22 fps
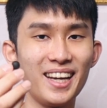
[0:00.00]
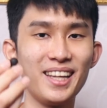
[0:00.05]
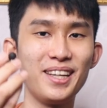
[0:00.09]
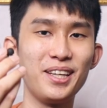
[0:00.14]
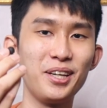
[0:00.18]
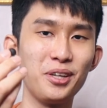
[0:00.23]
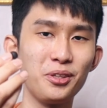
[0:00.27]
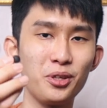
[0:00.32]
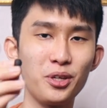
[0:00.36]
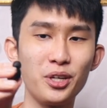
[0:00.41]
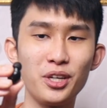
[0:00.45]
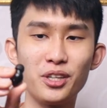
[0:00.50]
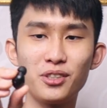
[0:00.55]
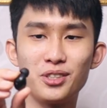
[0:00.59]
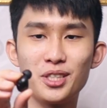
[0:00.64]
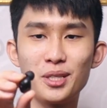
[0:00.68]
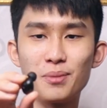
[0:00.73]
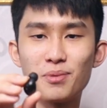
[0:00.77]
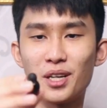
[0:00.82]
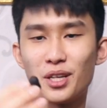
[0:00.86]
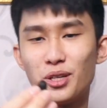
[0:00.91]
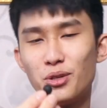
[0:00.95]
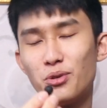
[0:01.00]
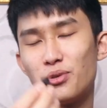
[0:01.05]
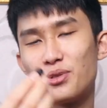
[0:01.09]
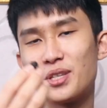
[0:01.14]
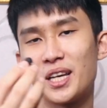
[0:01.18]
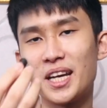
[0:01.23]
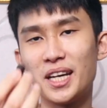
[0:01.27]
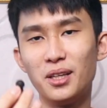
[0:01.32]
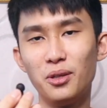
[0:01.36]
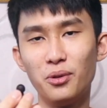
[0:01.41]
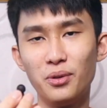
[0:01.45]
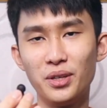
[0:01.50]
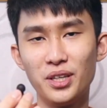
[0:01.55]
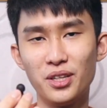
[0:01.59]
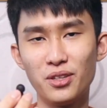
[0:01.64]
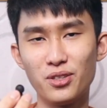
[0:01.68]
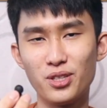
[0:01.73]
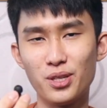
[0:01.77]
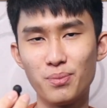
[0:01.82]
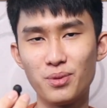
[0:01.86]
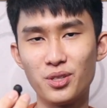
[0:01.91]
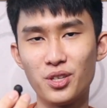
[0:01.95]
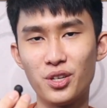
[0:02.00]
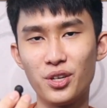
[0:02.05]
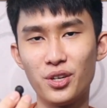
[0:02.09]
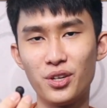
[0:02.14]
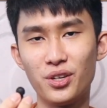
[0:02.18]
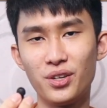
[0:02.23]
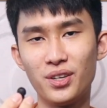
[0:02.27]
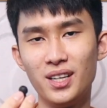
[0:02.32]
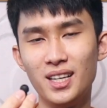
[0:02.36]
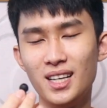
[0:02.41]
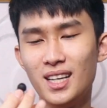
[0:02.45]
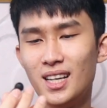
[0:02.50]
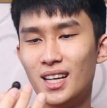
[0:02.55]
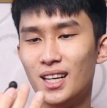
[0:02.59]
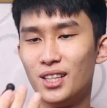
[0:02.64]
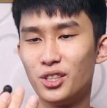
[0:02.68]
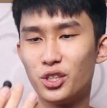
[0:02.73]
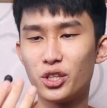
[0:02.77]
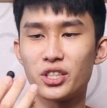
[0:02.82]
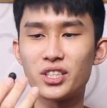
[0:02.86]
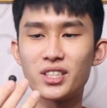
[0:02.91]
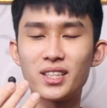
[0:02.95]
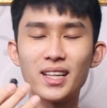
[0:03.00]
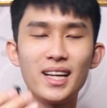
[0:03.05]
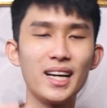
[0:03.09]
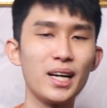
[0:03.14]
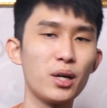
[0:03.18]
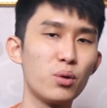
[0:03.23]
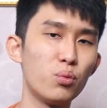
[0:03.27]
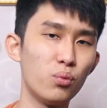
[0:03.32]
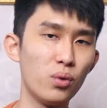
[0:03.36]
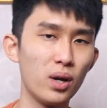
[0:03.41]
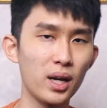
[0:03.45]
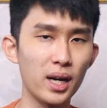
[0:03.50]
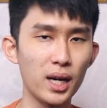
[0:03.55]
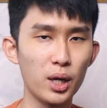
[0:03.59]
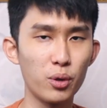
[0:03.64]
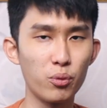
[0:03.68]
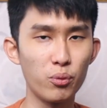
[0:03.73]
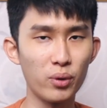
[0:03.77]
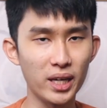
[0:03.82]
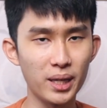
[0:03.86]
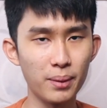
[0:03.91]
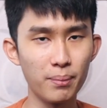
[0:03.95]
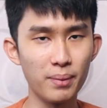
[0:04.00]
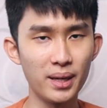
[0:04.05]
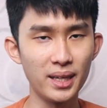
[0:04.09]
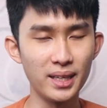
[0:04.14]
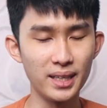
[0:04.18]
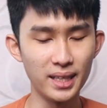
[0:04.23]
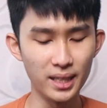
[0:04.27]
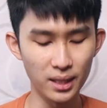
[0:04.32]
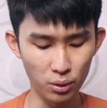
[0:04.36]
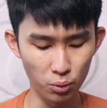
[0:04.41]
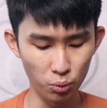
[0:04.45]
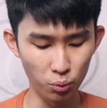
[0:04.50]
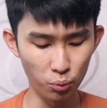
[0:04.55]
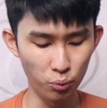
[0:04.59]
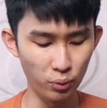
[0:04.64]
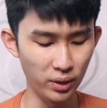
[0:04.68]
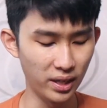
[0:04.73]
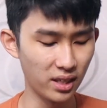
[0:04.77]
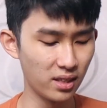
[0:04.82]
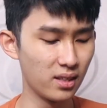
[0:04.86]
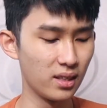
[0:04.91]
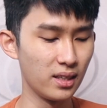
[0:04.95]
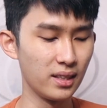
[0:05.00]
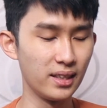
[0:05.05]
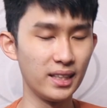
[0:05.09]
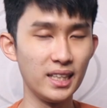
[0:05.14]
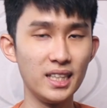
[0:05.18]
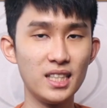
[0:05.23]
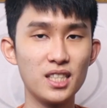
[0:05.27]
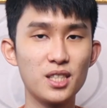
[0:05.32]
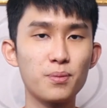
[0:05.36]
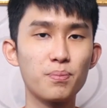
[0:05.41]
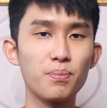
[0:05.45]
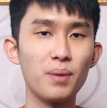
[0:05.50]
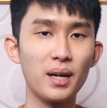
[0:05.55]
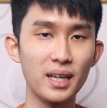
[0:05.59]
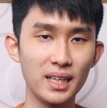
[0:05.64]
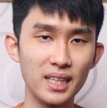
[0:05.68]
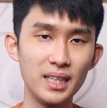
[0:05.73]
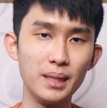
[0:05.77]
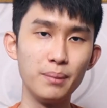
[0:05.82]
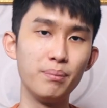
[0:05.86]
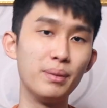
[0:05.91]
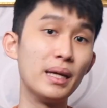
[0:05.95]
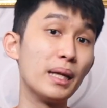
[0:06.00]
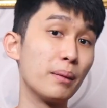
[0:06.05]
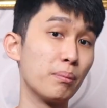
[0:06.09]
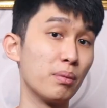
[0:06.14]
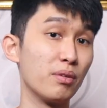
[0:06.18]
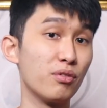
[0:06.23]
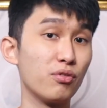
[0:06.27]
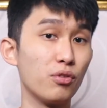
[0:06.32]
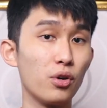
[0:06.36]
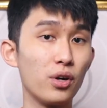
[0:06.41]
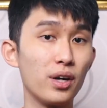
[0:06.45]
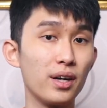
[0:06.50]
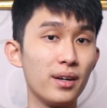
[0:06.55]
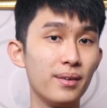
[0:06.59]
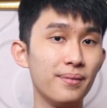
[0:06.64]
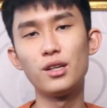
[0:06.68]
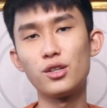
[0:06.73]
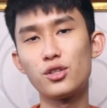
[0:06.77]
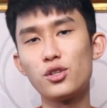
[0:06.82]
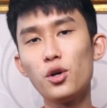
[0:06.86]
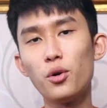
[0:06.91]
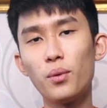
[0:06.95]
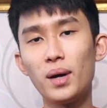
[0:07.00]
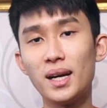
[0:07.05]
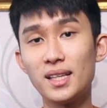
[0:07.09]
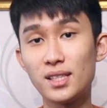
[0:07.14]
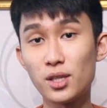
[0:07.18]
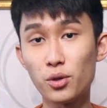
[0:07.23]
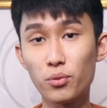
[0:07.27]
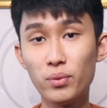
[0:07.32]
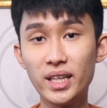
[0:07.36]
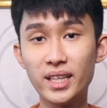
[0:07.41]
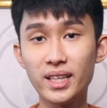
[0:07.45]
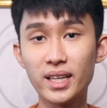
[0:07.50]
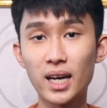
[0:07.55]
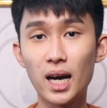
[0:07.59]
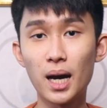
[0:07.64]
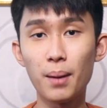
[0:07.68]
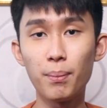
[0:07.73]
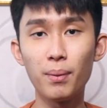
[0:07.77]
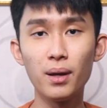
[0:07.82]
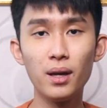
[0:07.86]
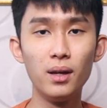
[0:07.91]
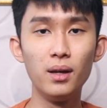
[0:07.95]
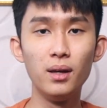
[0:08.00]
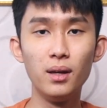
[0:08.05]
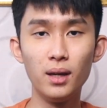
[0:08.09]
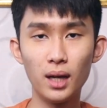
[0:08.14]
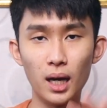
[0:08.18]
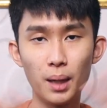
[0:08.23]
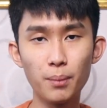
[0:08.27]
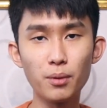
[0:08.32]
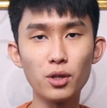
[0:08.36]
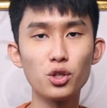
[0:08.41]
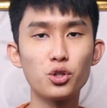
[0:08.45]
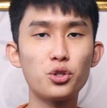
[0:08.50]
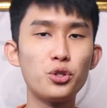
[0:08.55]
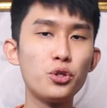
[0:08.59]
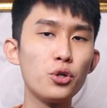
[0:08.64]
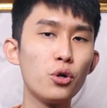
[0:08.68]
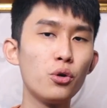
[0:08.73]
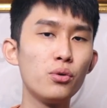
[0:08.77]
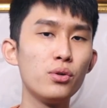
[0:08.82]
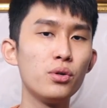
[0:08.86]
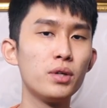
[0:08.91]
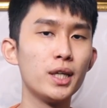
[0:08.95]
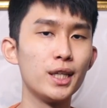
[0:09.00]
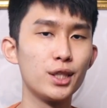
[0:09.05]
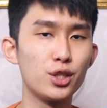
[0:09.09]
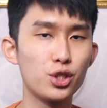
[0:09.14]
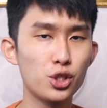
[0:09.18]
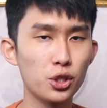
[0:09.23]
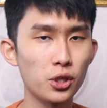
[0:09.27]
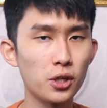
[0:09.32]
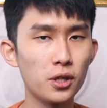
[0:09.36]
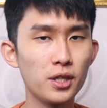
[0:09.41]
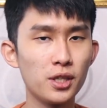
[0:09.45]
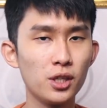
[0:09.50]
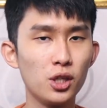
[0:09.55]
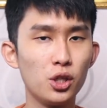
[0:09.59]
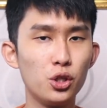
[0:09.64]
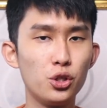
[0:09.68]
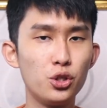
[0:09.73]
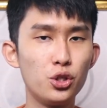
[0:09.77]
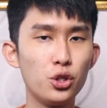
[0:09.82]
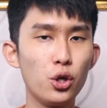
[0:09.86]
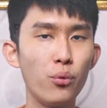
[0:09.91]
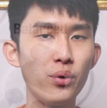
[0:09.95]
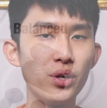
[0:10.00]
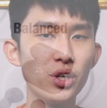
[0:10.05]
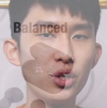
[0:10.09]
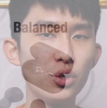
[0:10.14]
any other ear tips. I use Halo ear tips here, just like what I recommended with the Spunky Beat before. So as a recap, I'm gonna show you a chart showing